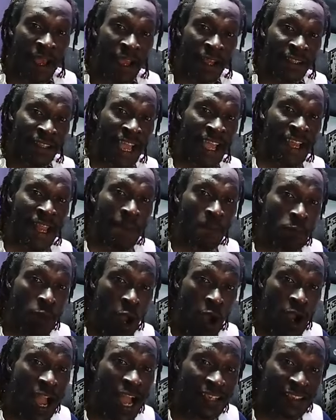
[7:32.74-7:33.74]
Now any
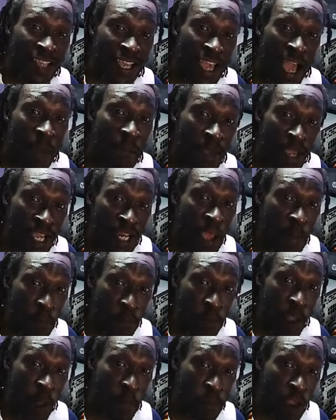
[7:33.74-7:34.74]
blogger say you begin to
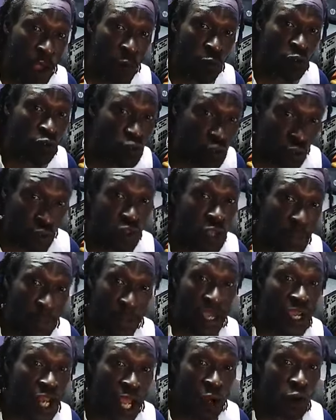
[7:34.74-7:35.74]
play with you, they
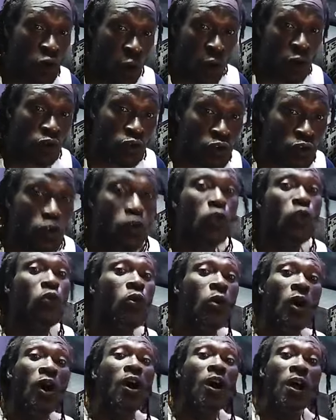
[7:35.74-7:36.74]
begin to coax
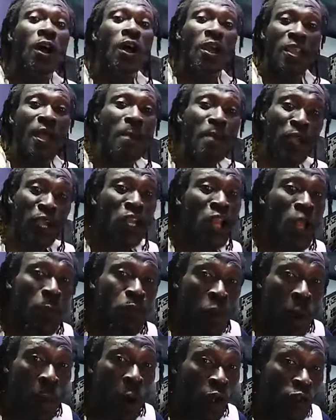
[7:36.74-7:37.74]
you, they begin to
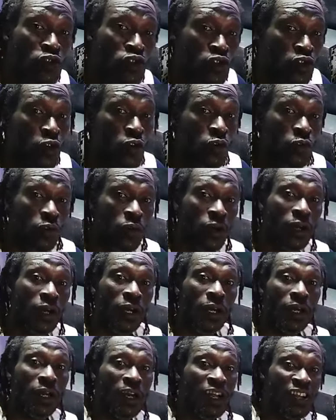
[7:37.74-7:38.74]
promote you.
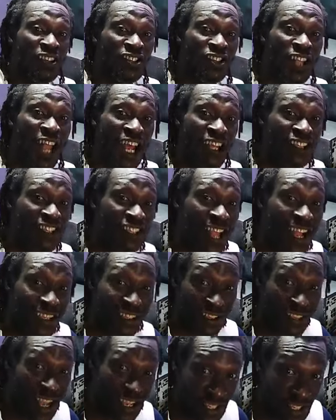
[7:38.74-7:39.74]

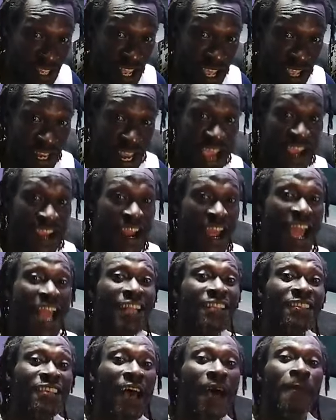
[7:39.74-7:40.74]
Today. Now you
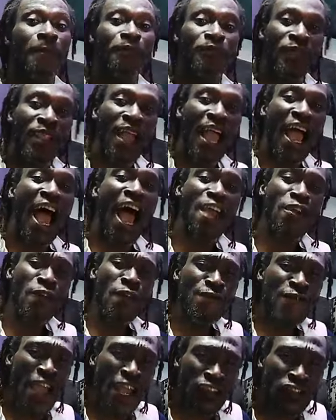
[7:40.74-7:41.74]
enter. Are you
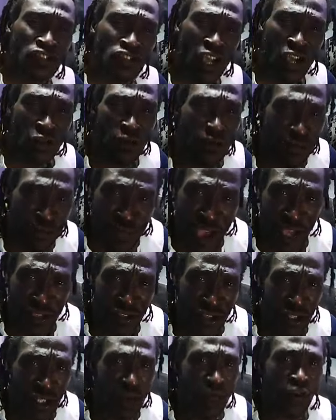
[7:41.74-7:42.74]
vexed? Stay you
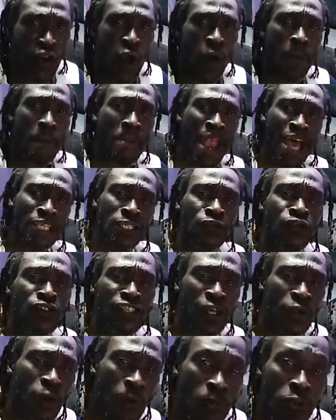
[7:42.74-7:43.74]
vexed. You never don't blast for
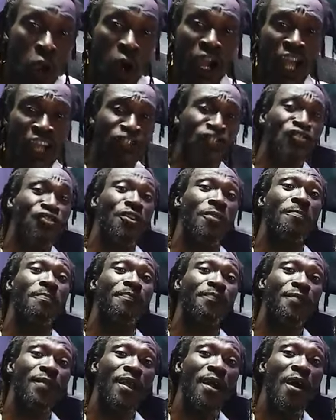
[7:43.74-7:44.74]
some bloggers still.
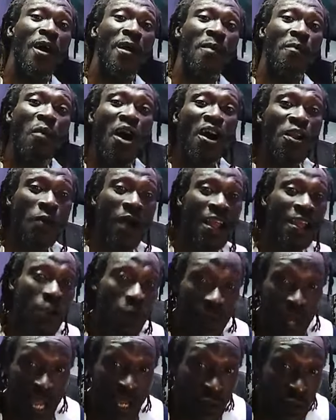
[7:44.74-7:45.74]
More than one
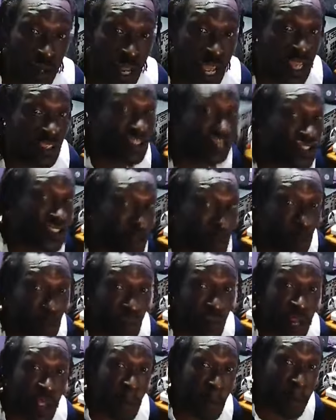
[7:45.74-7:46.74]
way into the entertainment,
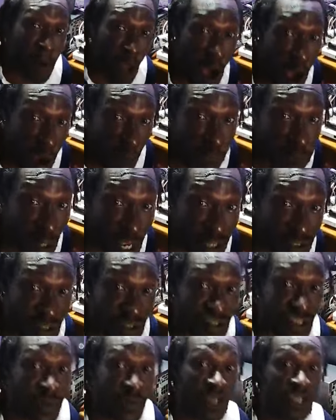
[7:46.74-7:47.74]
where they blog for the
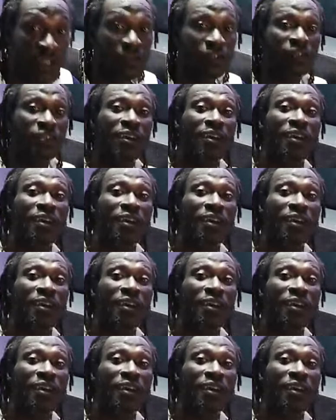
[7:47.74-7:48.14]
entertainment.